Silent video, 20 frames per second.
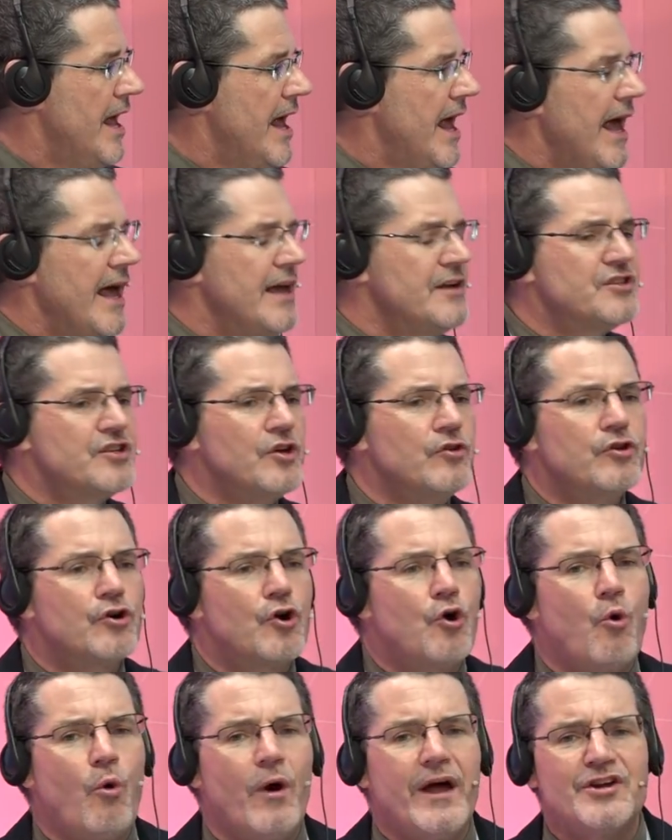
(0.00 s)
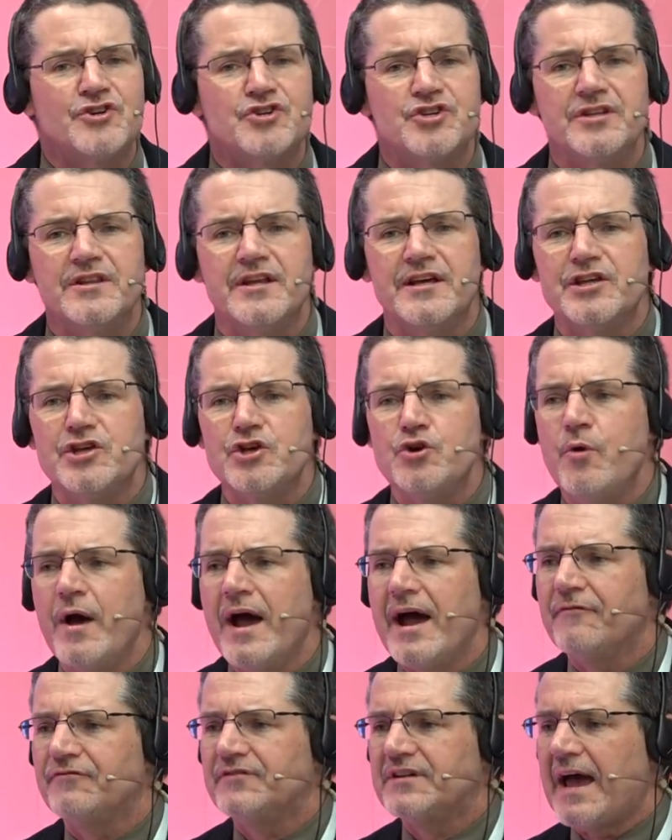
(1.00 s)
And so the question that you
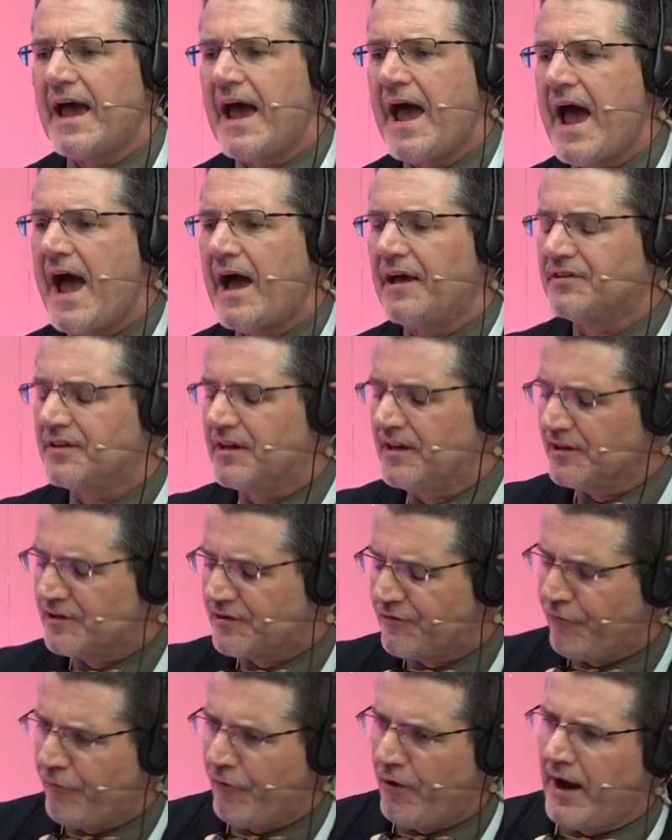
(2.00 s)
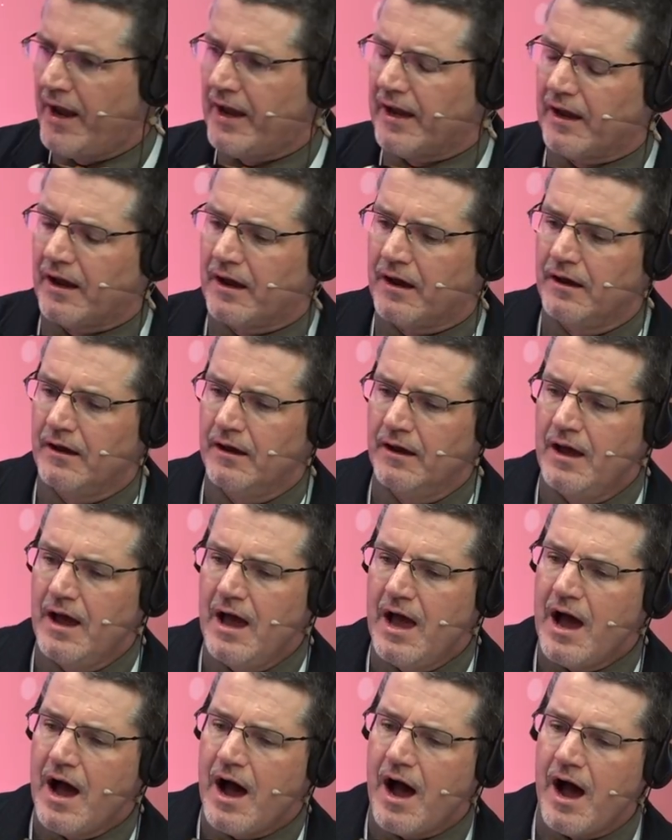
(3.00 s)
have to ask is, Frank,
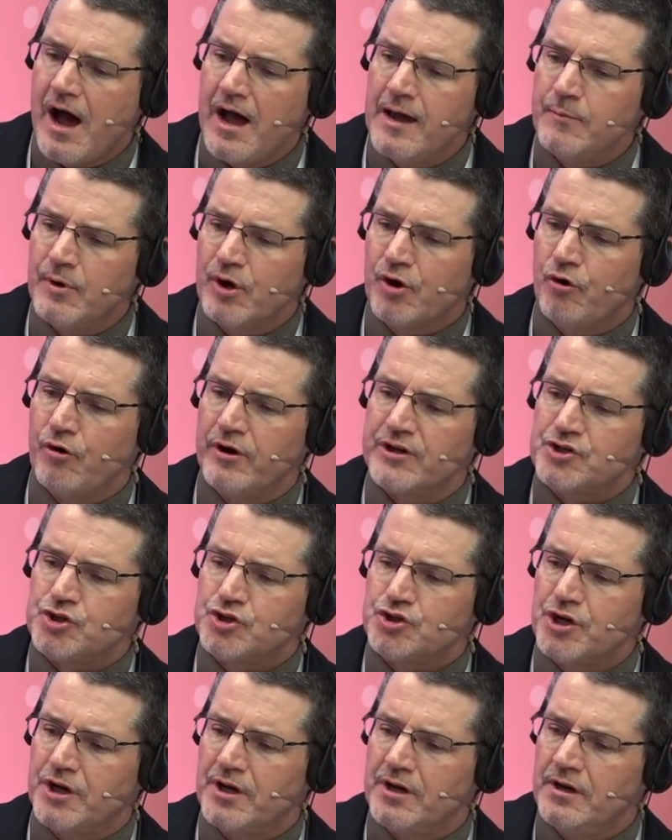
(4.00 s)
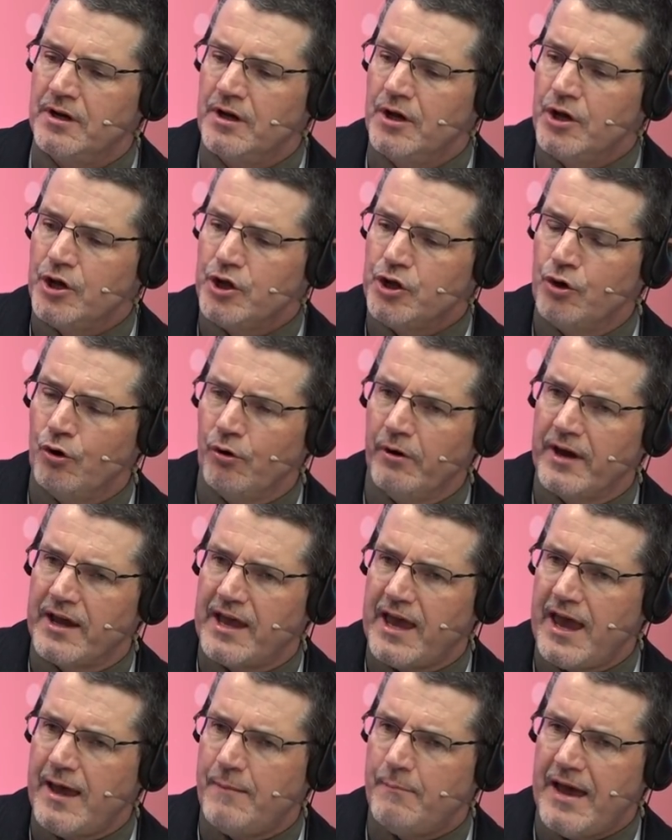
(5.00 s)
I'm a Christian, you're a
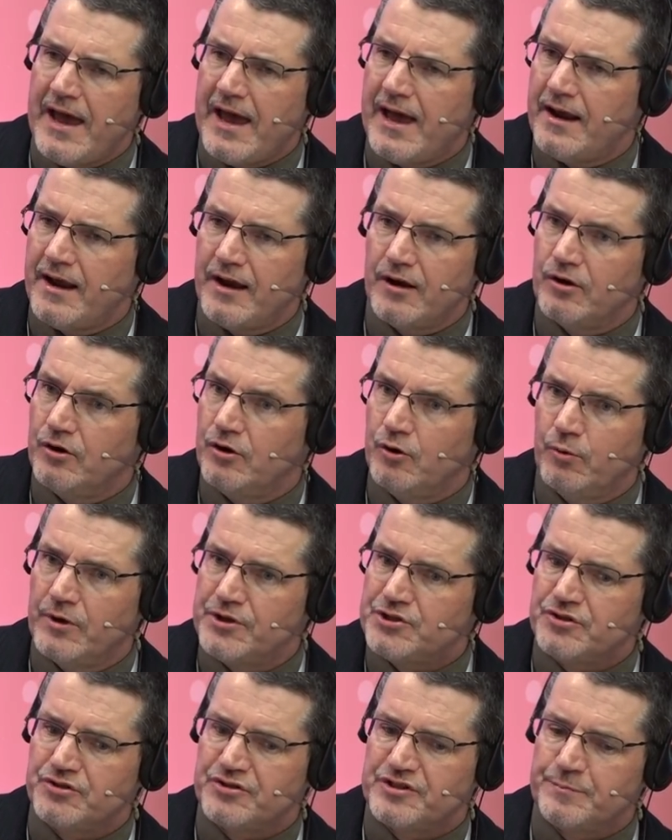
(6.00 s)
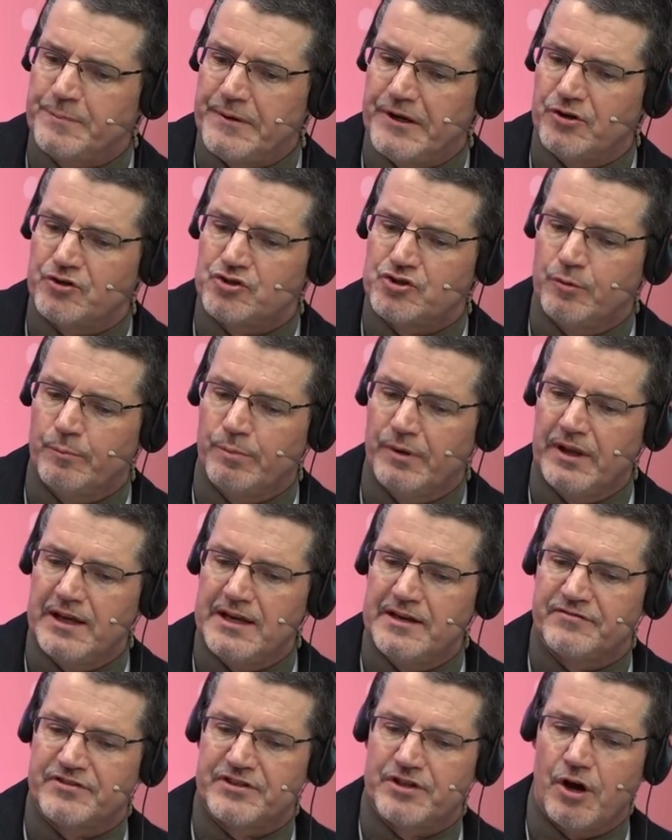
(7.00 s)
gay man, I don't know what your spiritual
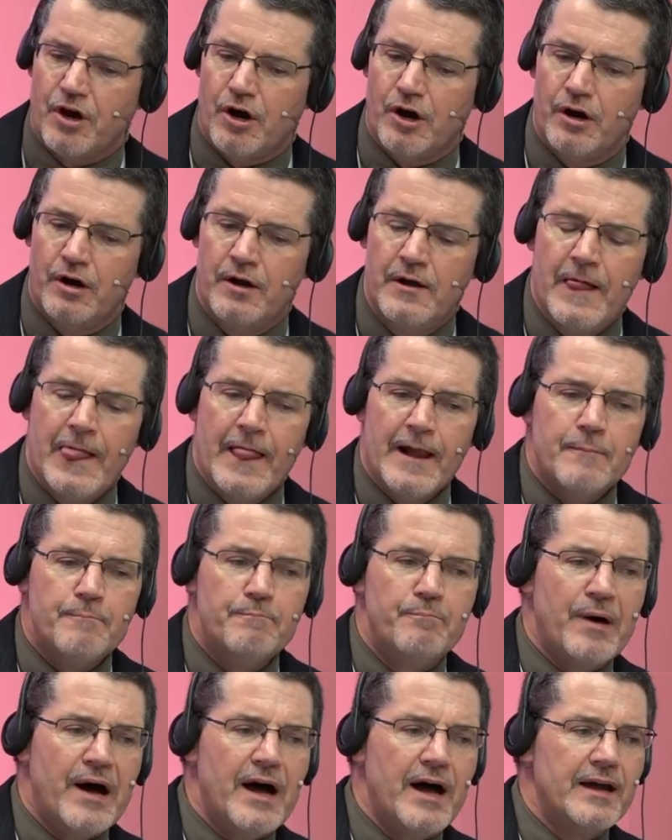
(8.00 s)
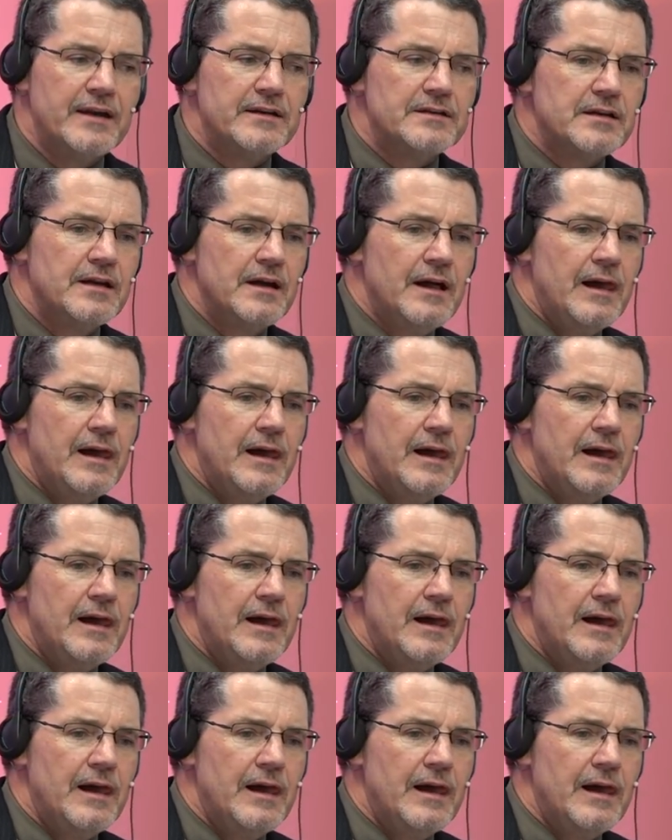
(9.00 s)
beliefs are, but